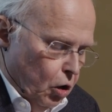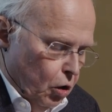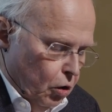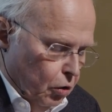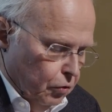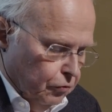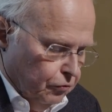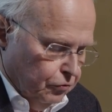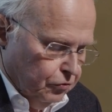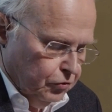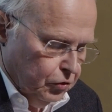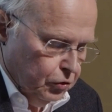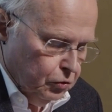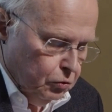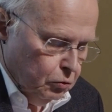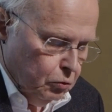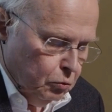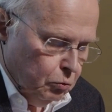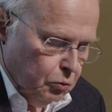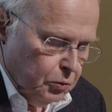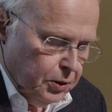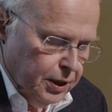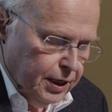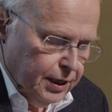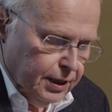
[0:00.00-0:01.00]
a few
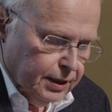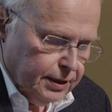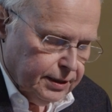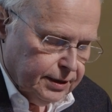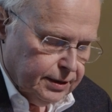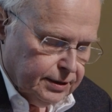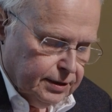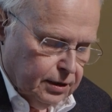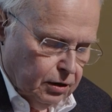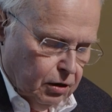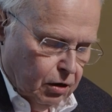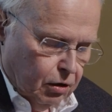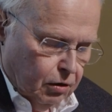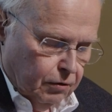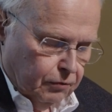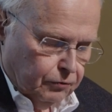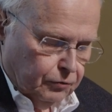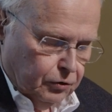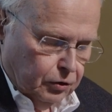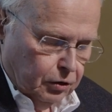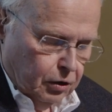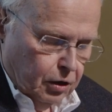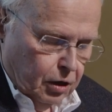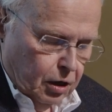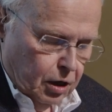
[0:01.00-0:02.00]
weeks
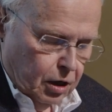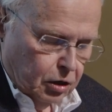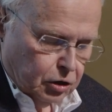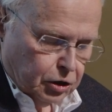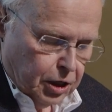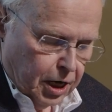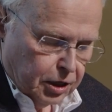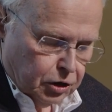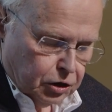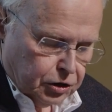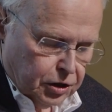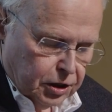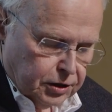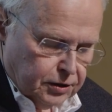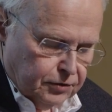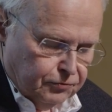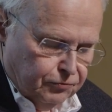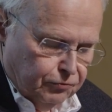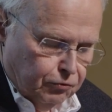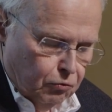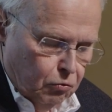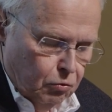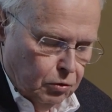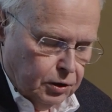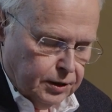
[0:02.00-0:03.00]
after Russia's
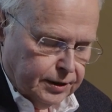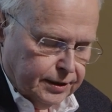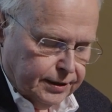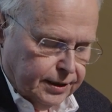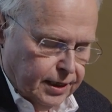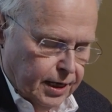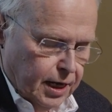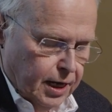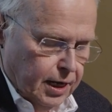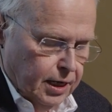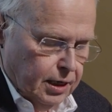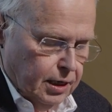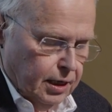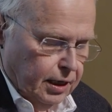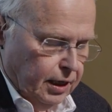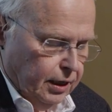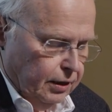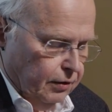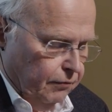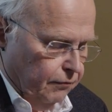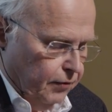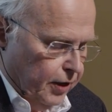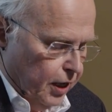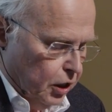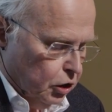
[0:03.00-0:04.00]
full-scale
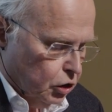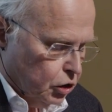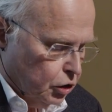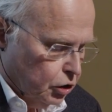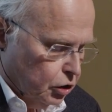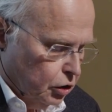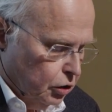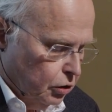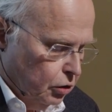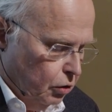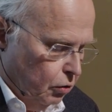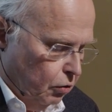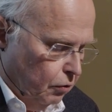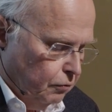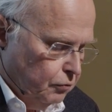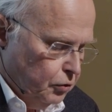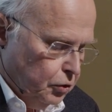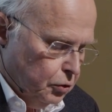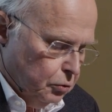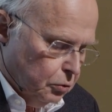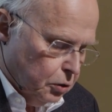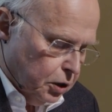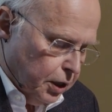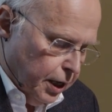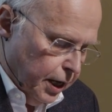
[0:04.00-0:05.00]
invasion of
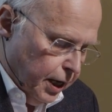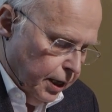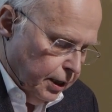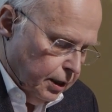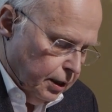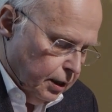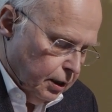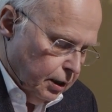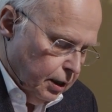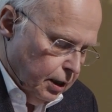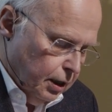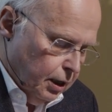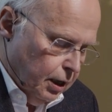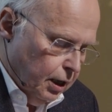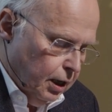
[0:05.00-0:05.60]
Ukraine,